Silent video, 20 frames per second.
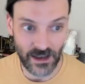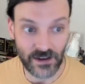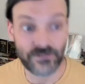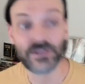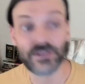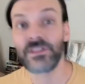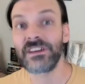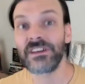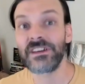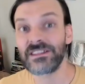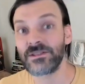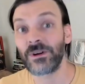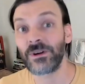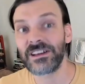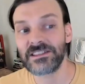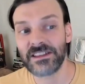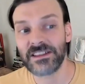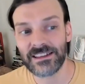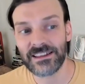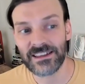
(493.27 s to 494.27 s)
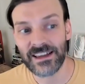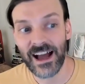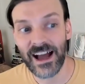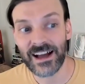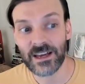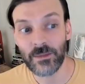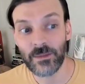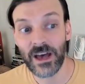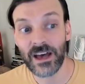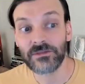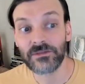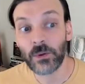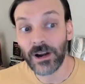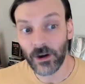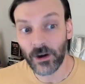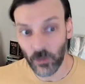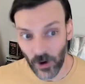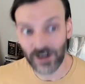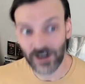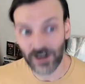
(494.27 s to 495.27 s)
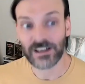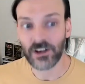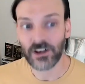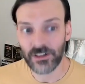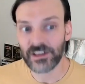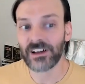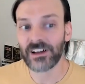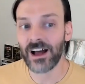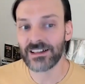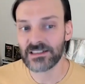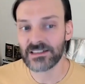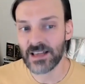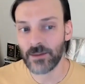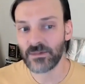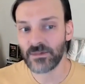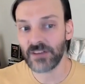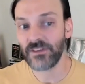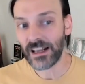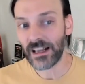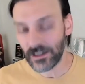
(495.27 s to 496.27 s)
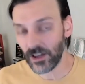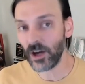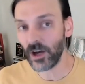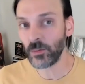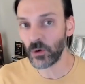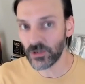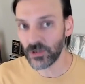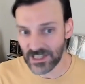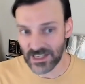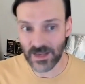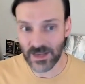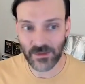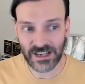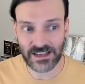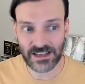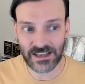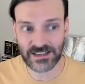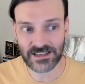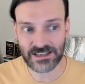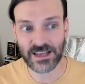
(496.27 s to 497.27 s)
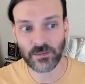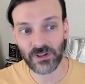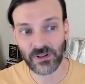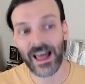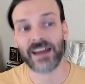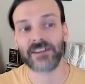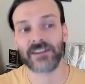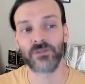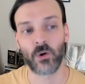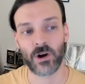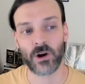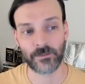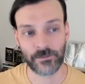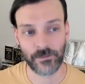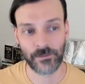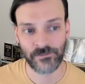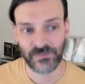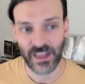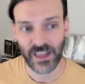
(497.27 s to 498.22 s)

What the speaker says: For this reason, at the IMF, we are working on the concept of a global CBDC platform.